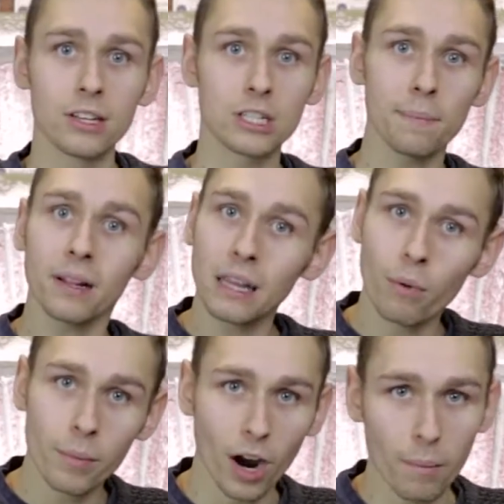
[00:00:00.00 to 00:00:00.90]
Typically,
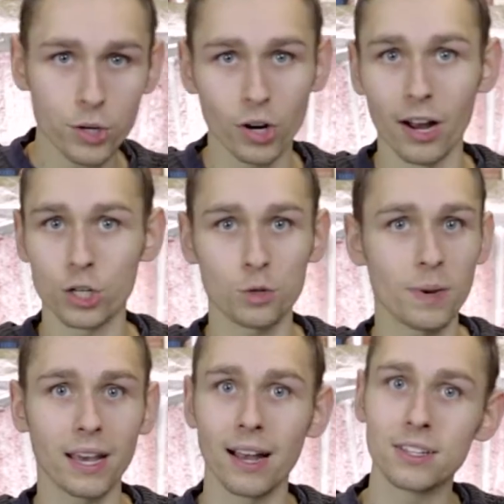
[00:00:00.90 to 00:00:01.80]
when we arbitrage, it's
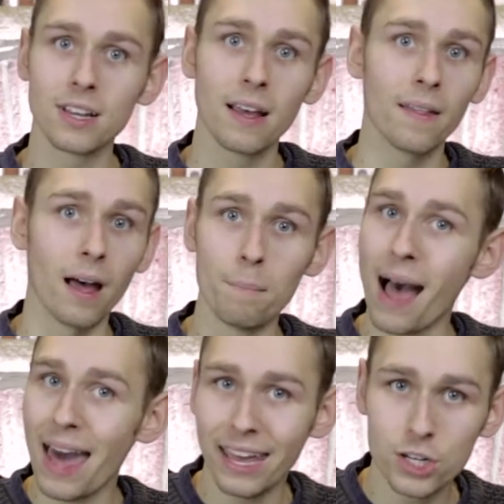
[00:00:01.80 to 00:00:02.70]
because a
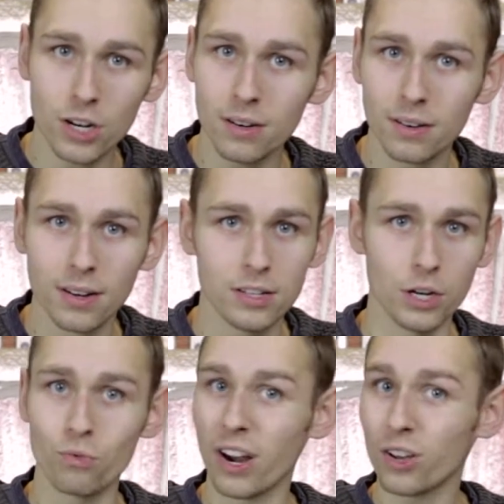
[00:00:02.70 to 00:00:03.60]
bad agent
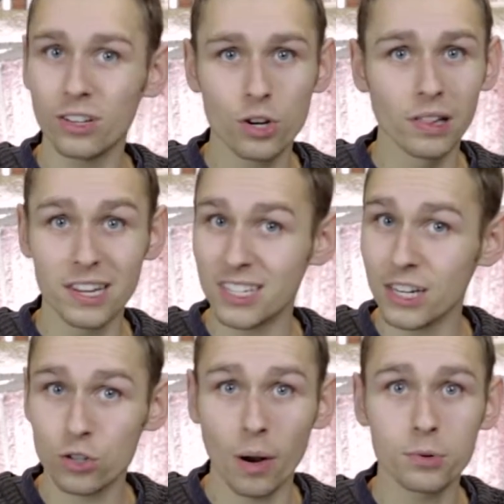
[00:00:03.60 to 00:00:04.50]
didn't write a good
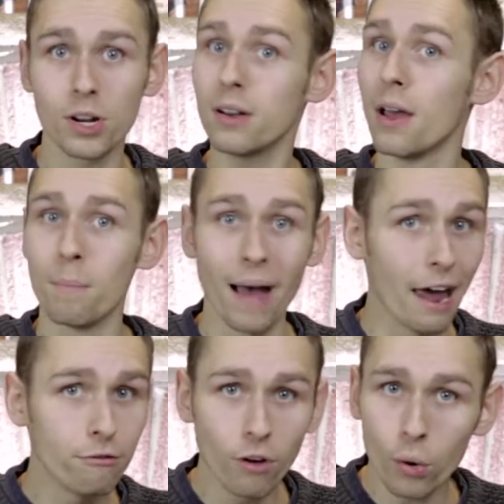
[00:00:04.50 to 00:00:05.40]
listing description.
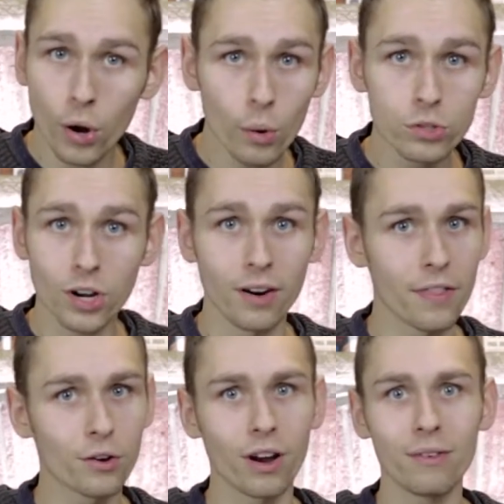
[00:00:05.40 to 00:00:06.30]
Bad photos are
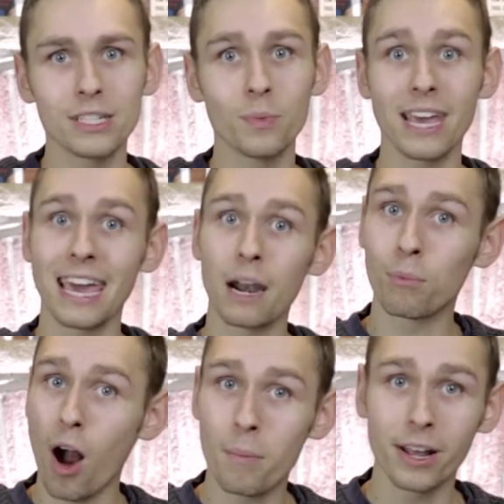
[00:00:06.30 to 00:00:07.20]
another great reason we could a
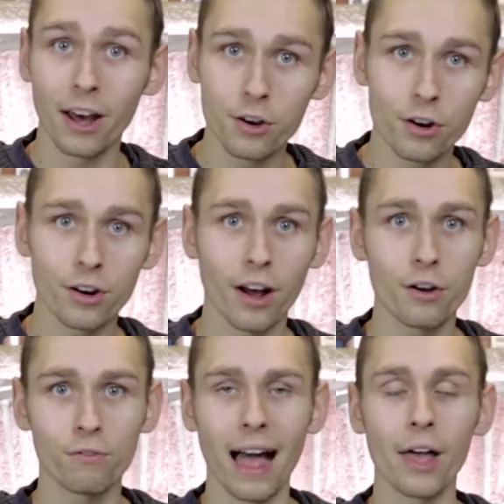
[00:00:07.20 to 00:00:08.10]
property under
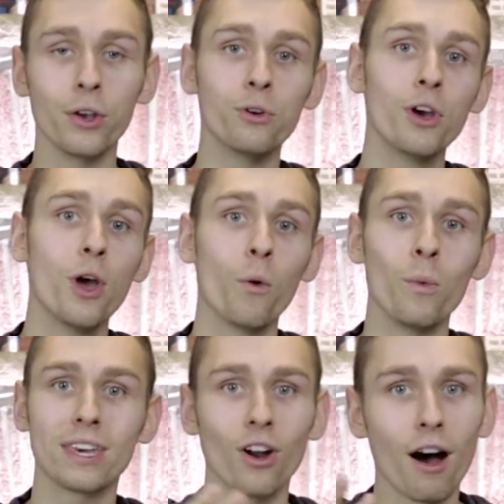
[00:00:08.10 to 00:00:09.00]
undervalued.
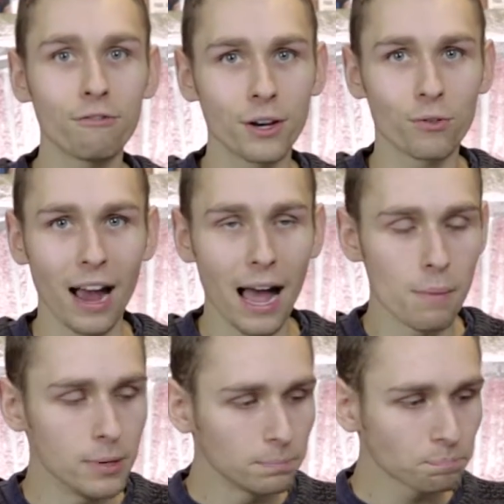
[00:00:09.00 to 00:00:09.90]
We could often
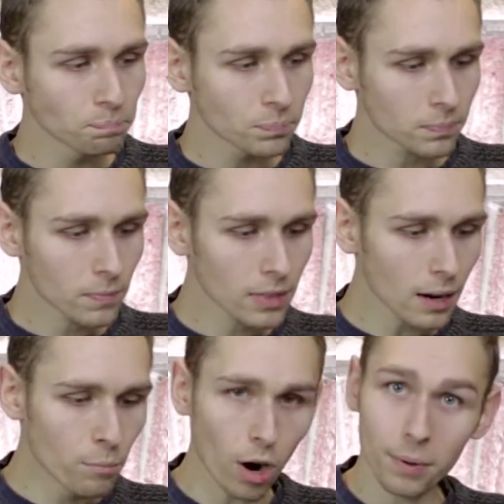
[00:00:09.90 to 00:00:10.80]
grab
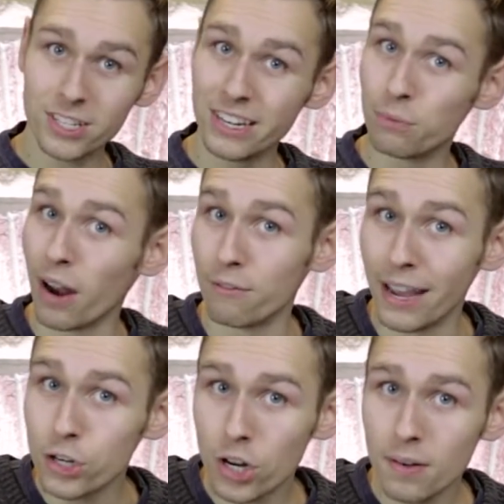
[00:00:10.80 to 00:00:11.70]
properties that need
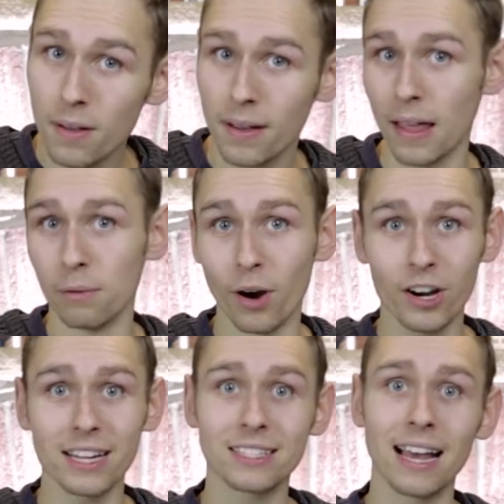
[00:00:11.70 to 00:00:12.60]
renovation and the
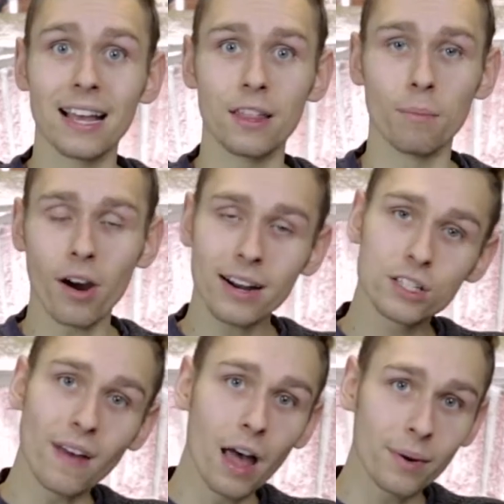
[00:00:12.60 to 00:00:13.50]
market said the
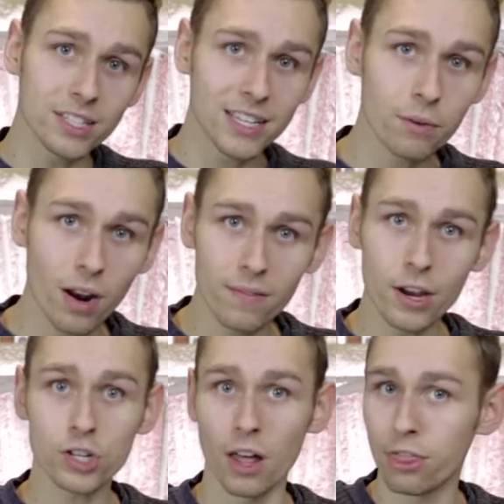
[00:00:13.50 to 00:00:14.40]
market's valuing said
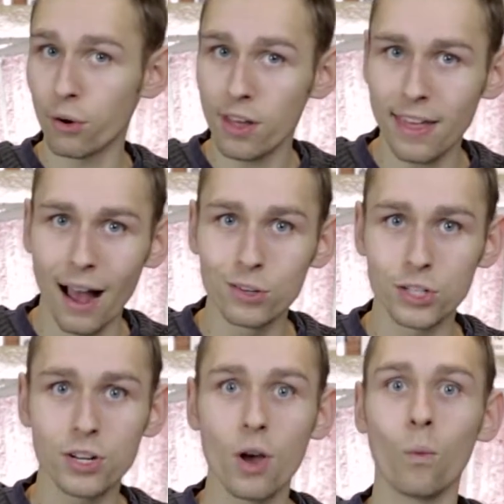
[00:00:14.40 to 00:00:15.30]
renovation at
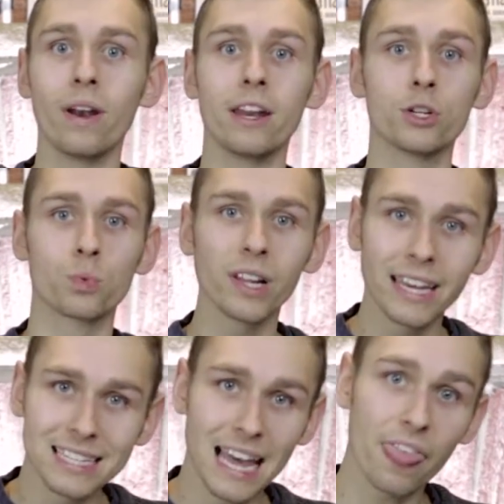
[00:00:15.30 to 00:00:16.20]
30,000 when it is
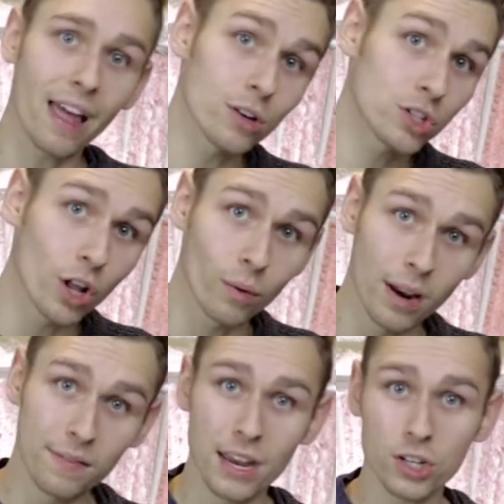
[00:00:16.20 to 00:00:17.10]
really a $10,000
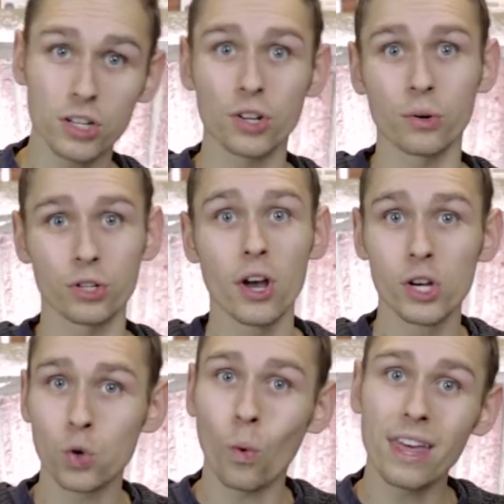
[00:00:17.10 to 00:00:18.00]
renovation, so there's
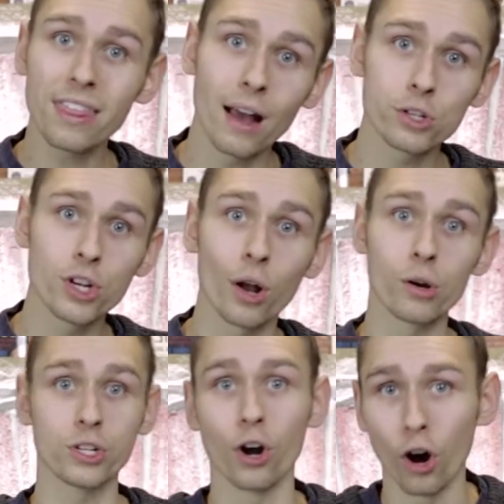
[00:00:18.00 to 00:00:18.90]

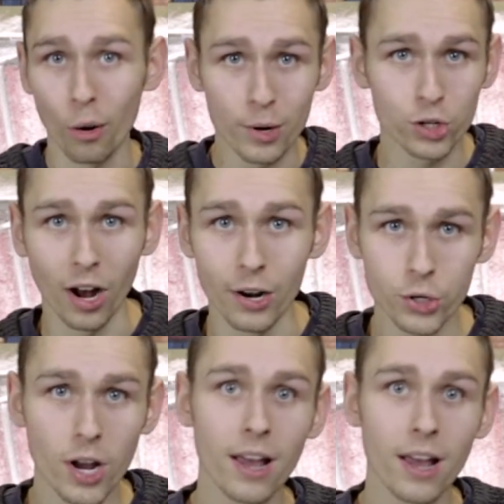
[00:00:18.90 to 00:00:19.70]
$20,000 in arbitrage.